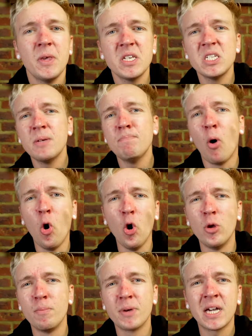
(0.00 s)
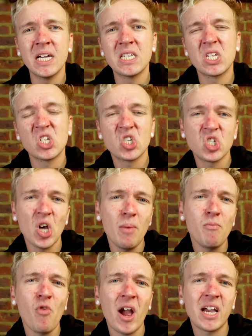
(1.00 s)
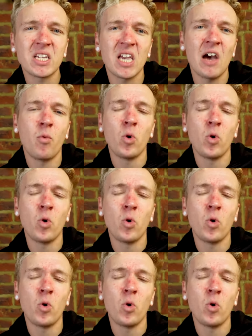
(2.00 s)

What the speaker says: This is important because some ranks have